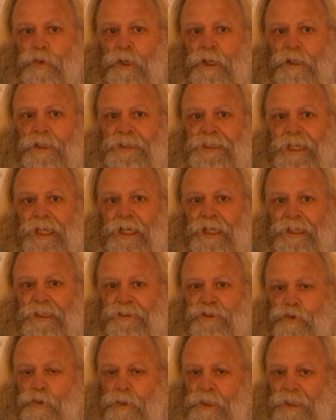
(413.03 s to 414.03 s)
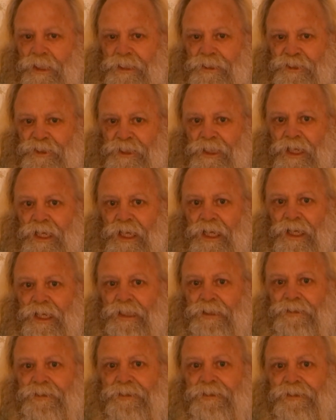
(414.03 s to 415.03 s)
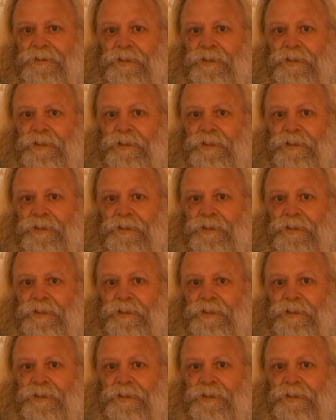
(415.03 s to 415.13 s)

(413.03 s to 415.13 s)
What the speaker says: where Guinness really shines.